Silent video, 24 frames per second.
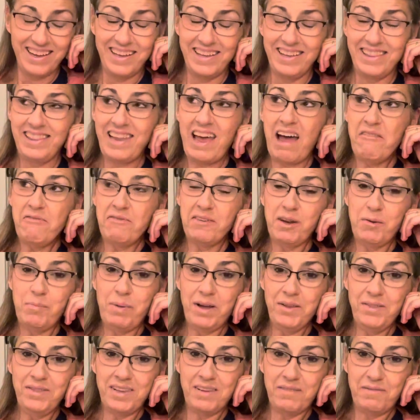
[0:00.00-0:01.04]
laughing
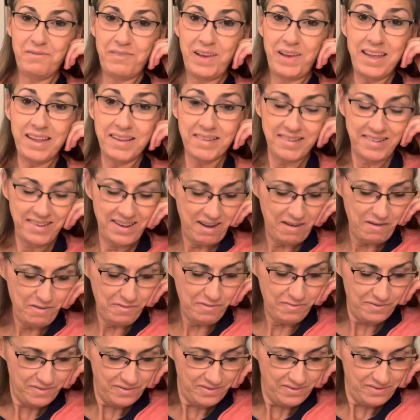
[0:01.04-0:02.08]
about the fake
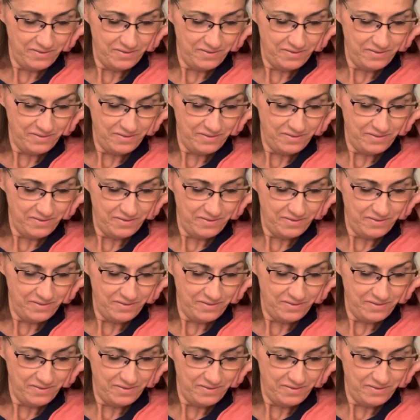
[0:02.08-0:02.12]
stuff.